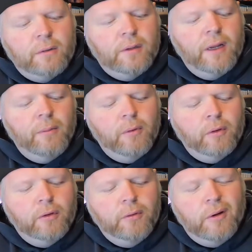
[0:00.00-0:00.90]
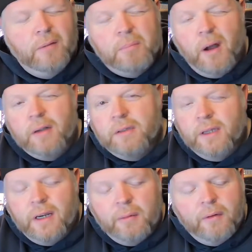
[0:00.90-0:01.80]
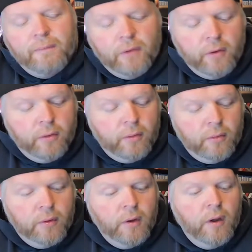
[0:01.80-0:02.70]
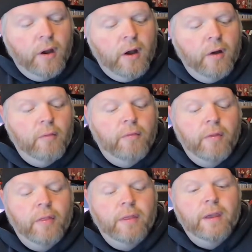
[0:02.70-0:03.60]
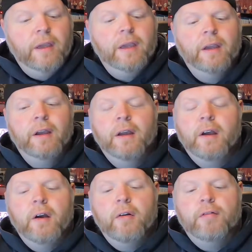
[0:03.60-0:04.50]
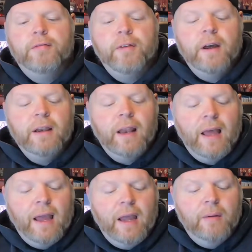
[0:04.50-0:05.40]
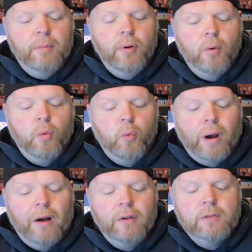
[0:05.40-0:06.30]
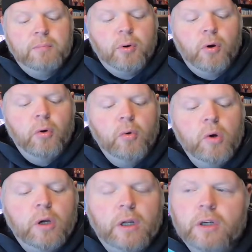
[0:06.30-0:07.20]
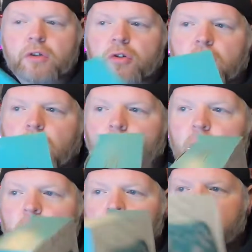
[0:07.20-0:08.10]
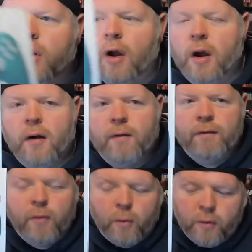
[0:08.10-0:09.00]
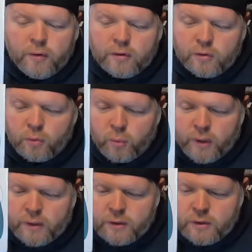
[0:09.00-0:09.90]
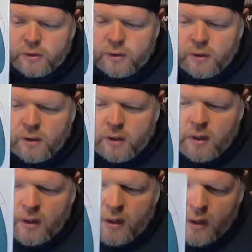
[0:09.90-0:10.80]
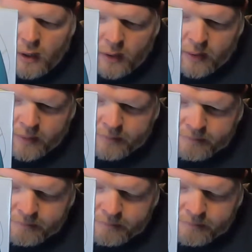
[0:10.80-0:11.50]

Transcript: so today we're going to do an unboxing and a review of the Funlab Wireless Pro controller for the Switch. Um,